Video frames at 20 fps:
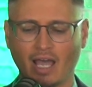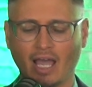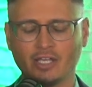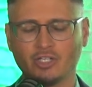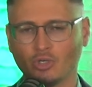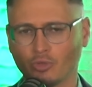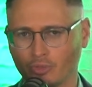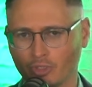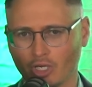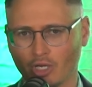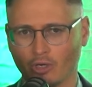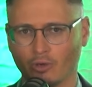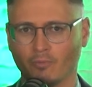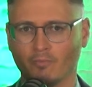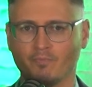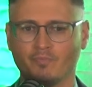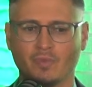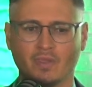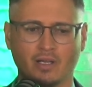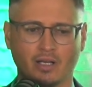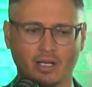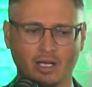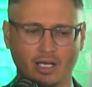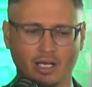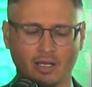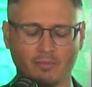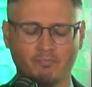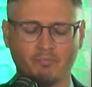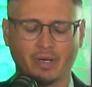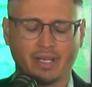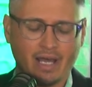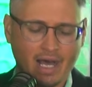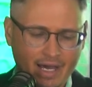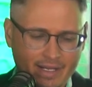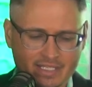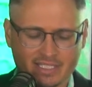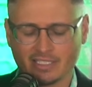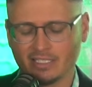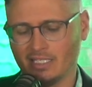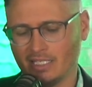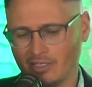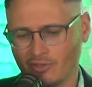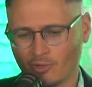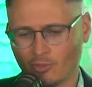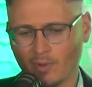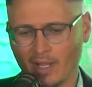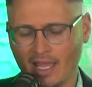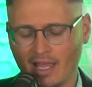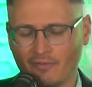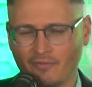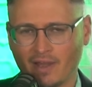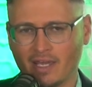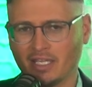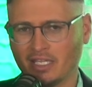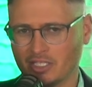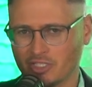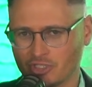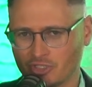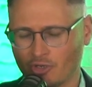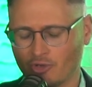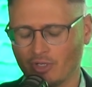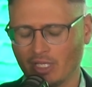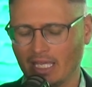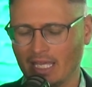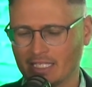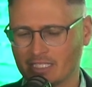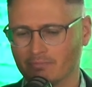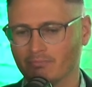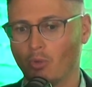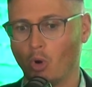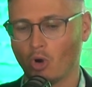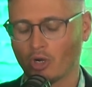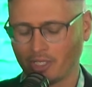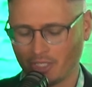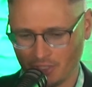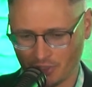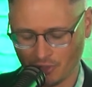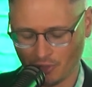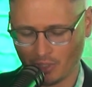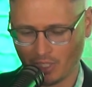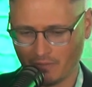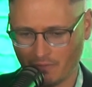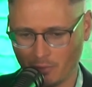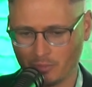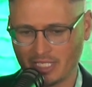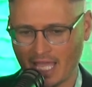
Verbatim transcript: I don't know. But honestly, either way, I find it concerning. It's more concerning if it